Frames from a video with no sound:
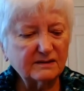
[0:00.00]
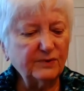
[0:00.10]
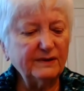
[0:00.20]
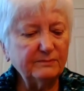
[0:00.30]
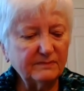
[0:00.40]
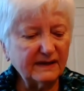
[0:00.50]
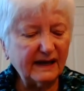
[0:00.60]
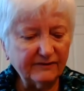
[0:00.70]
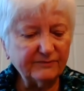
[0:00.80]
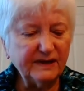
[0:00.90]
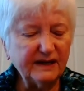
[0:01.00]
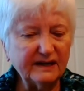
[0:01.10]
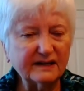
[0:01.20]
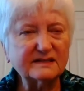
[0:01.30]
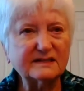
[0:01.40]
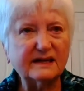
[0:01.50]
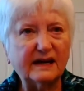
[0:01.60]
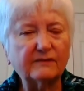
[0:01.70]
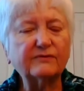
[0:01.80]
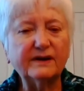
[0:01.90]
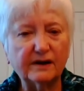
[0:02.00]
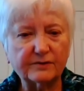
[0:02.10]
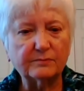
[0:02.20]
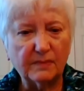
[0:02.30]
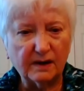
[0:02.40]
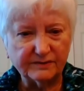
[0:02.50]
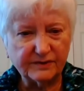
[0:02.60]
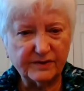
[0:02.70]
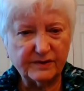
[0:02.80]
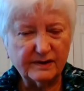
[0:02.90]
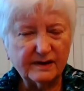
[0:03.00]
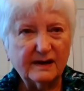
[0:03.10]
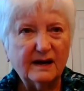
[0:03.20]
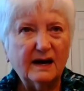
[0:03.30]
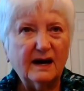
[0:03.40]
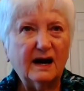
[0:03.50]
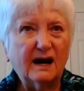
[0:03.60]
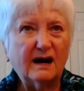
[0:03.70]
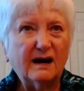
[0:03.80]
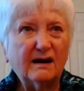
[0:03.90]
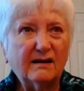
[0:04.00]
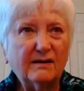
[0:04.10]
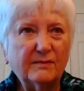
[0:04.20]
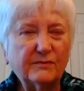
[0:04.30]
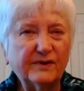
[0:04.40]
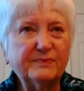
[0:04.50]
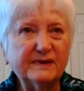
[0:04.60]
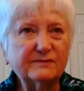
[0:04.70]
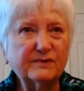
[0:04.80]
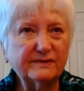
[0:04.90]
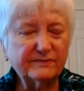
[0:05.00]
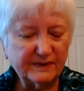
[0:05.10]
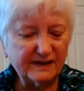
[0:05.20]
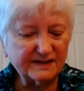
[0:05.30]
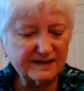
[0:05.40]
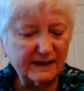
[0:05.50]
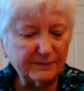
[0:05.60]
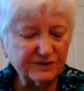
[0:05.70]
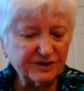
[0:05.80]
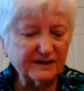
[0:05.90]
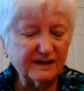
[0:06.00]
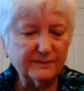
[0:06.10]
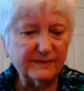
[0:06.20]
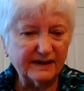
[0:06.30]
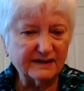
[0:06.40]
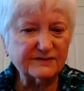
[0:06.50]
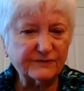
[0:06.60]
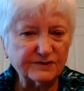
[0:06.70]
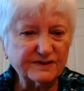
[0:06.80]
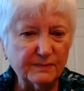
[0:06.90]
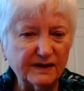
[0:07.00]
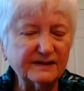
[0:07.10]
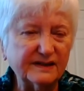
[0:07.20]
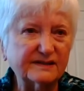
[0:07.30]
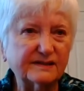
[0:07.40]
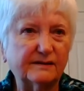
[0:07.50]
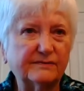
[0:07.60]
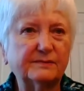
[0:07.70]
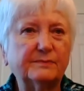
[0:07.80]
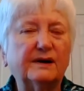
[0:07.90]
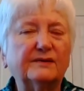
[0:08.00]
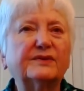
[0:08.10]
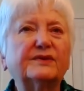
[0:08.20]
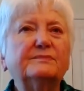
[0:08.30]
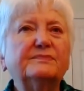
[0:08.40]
meetings every other month. We've been establishing them as first Mondays of the month.